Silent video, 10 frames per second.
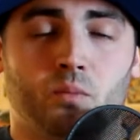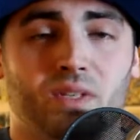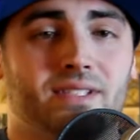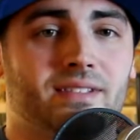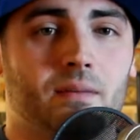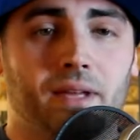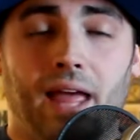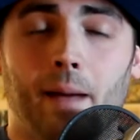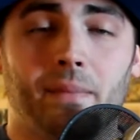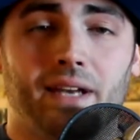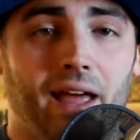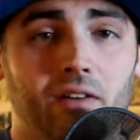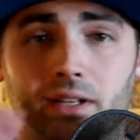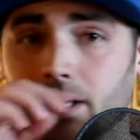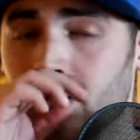we see something happen to
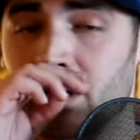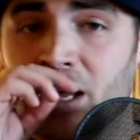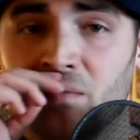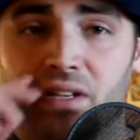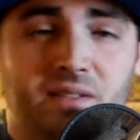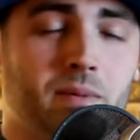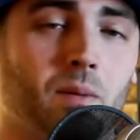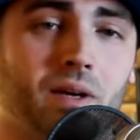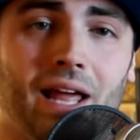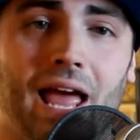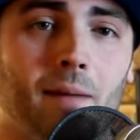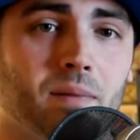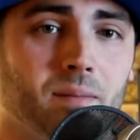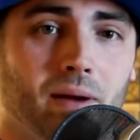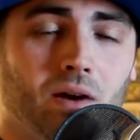Elena because people are not
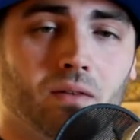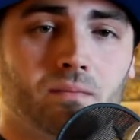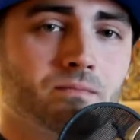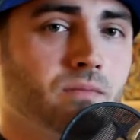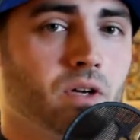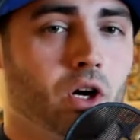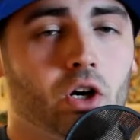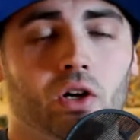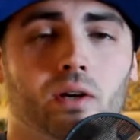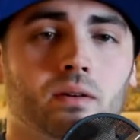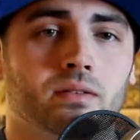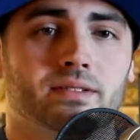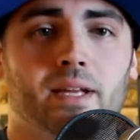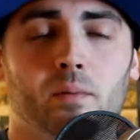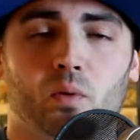happy about her
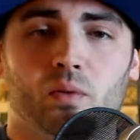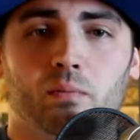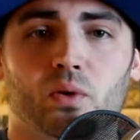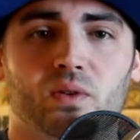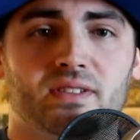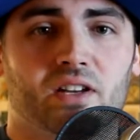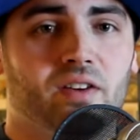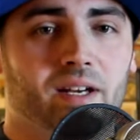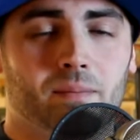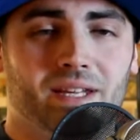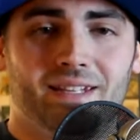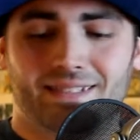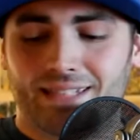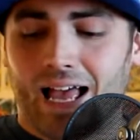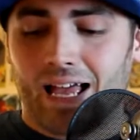teaming with Bruce to clean up the
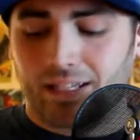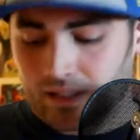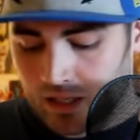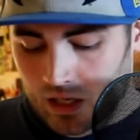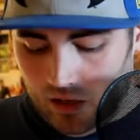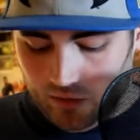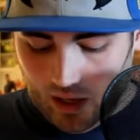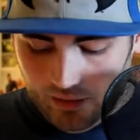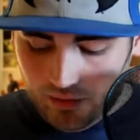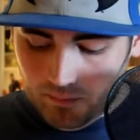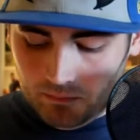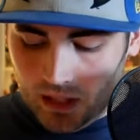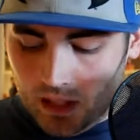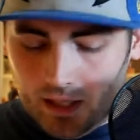east side of Gotham.